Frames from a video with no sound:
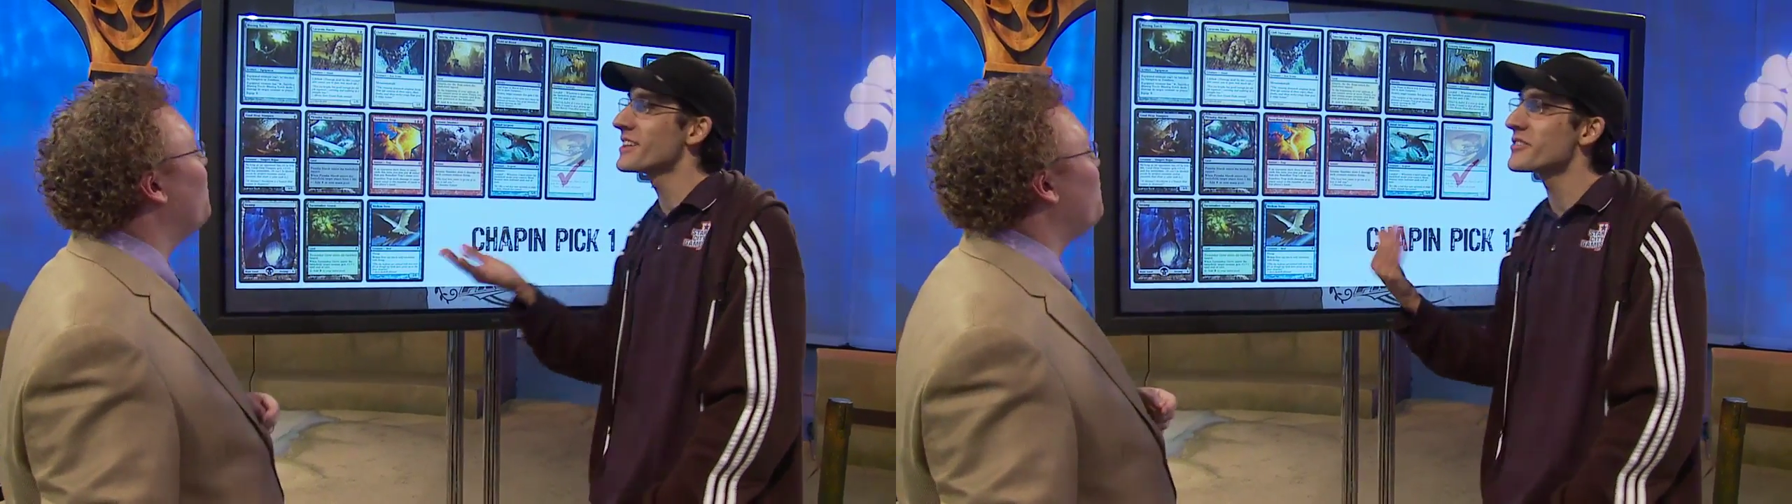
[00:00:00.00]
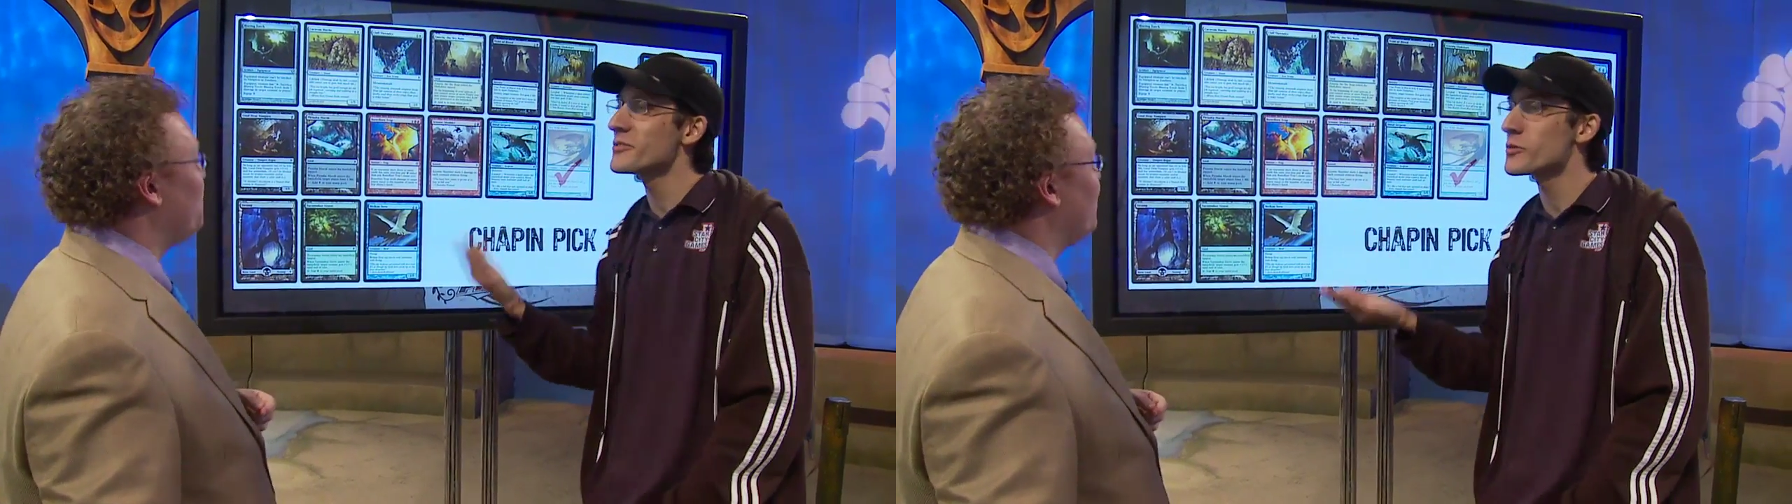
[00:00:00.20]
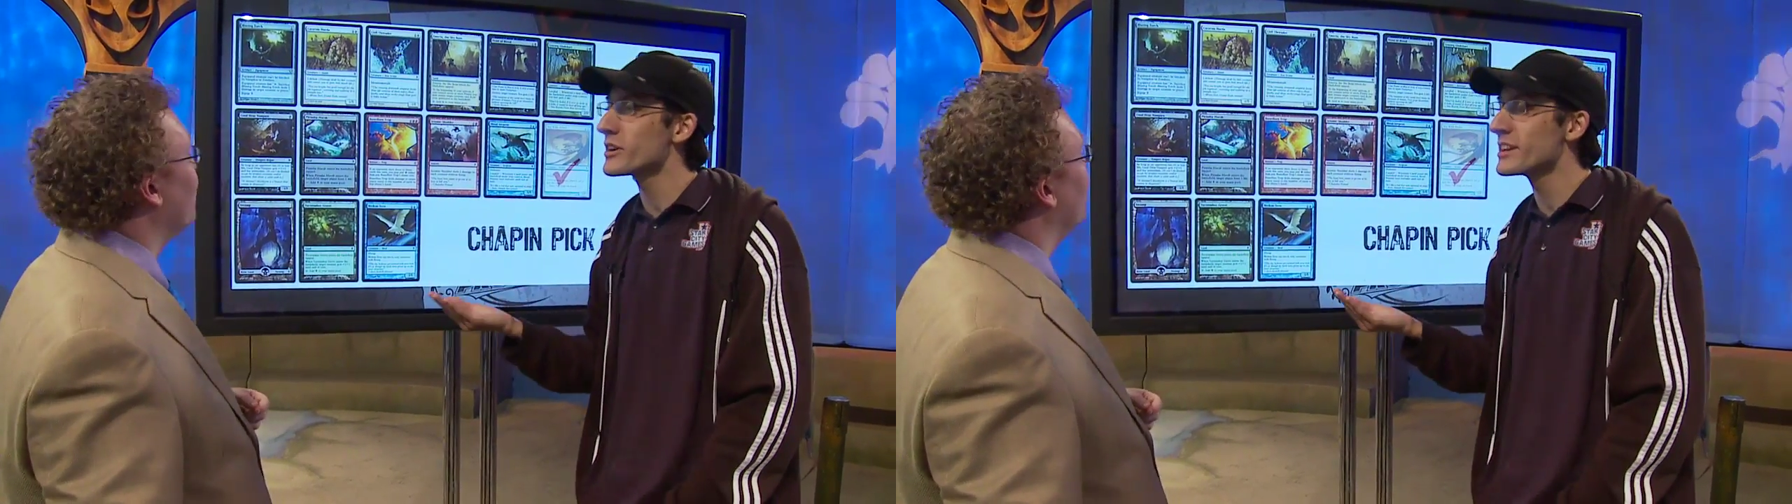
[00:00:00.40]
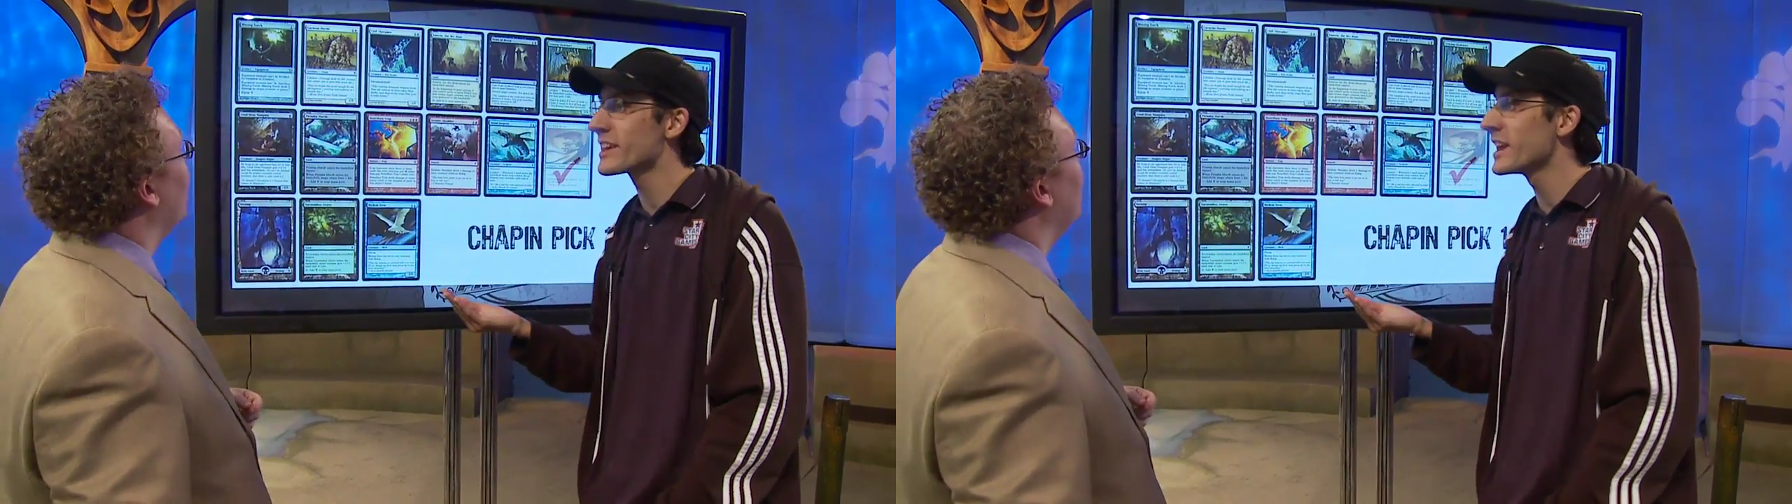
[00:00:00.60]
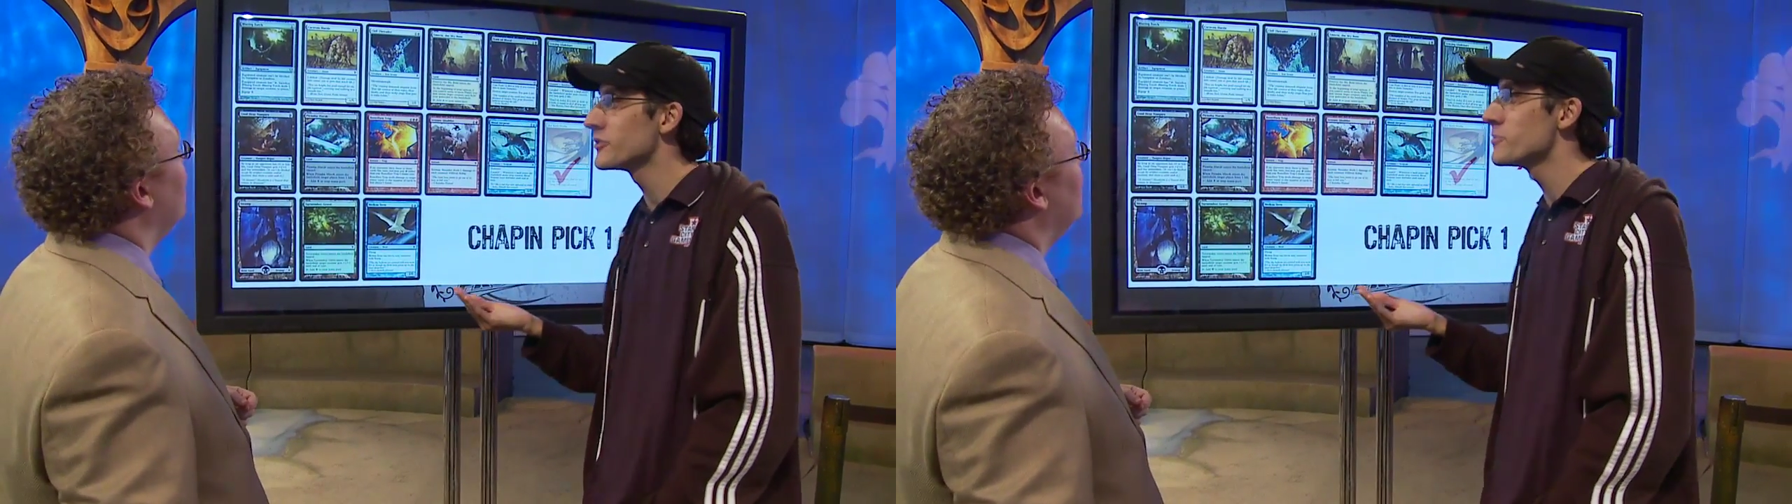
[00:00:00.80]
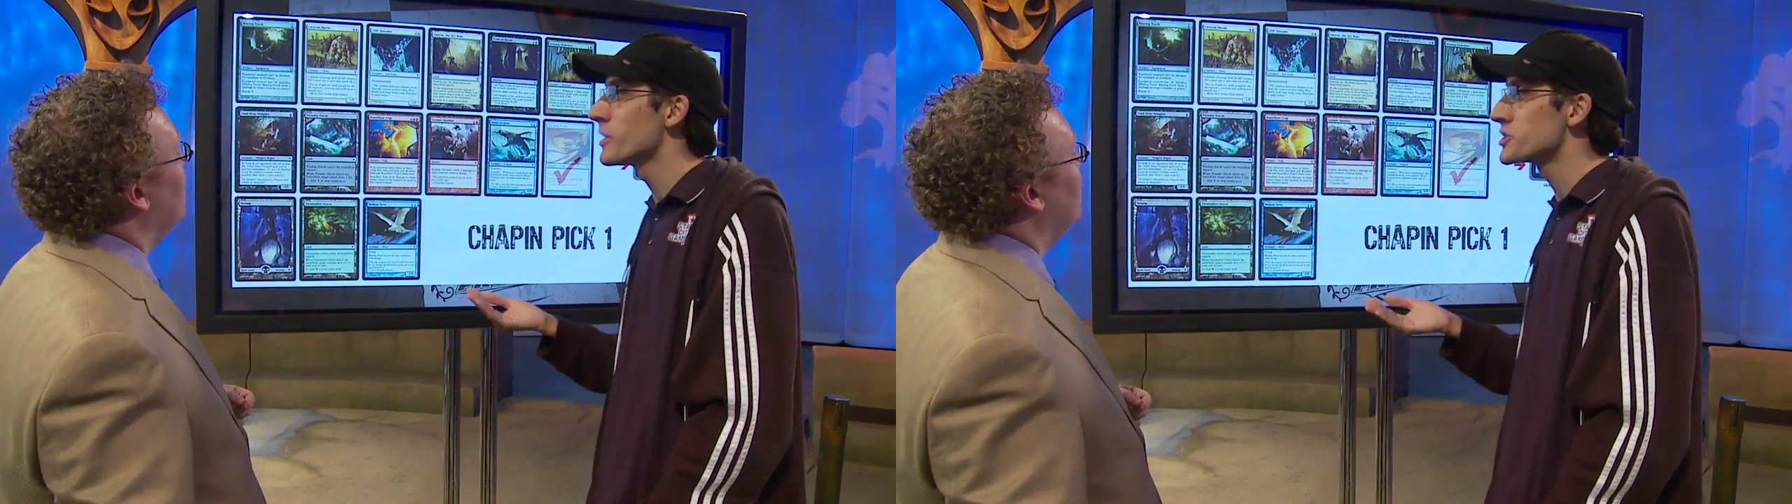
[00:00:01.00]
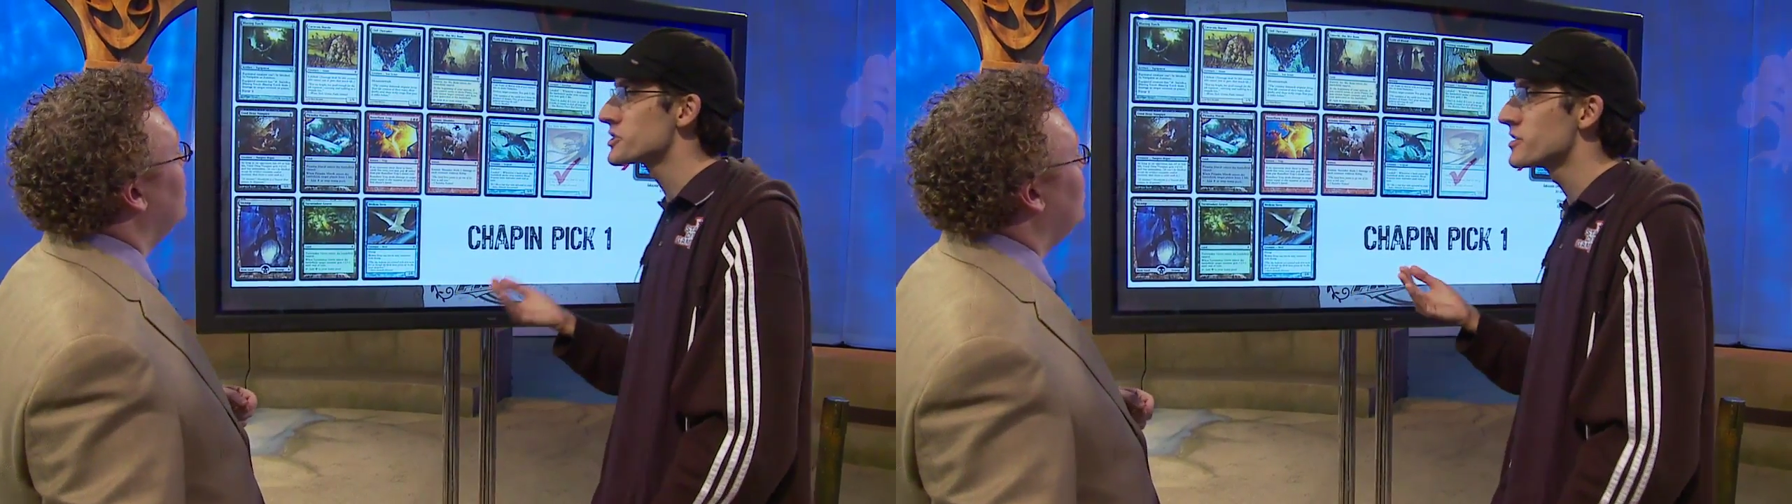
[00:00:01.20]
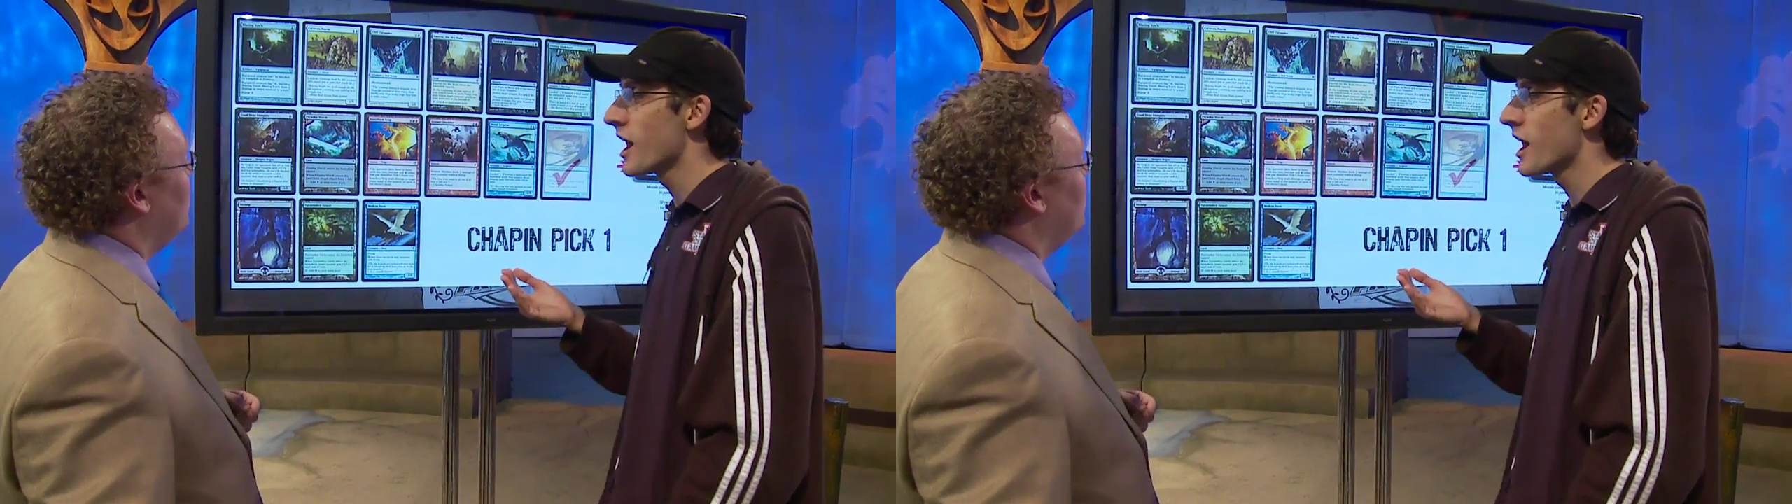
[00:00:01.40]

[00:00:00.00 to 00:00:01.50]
doesn't really indicate too much